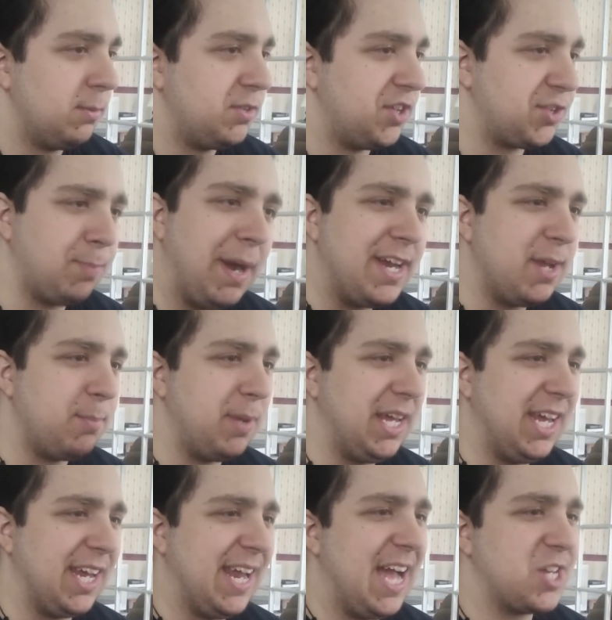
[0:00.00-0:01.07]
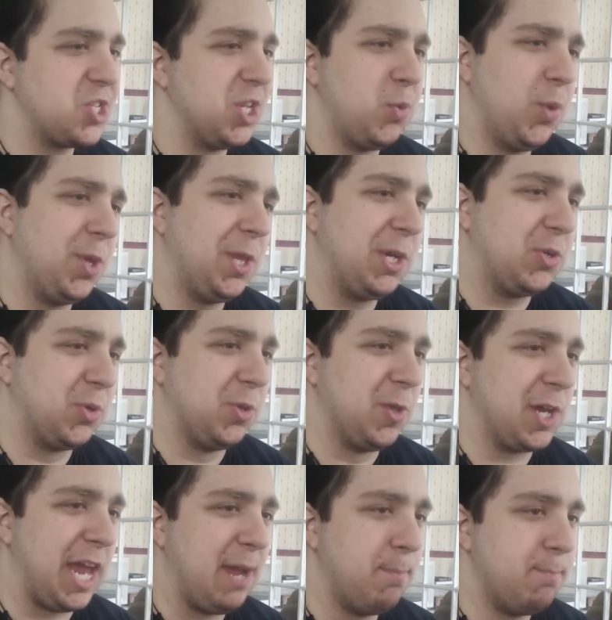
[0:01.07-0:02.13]
Despite it being an actually really cool
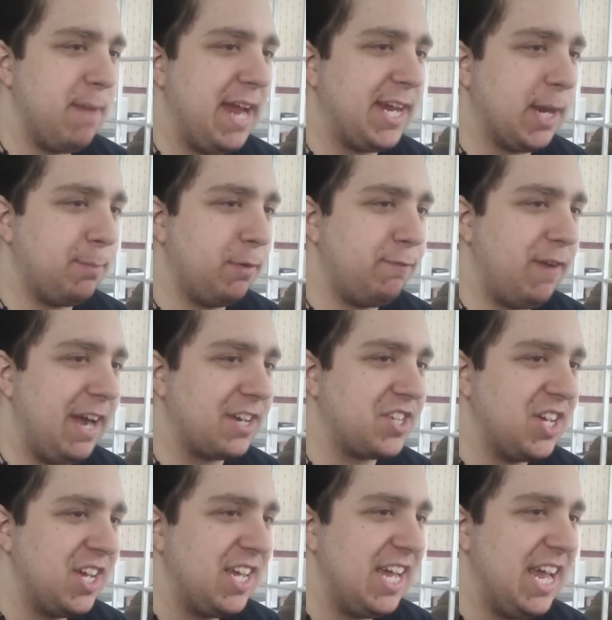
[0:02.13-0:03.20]
looking makeup effect,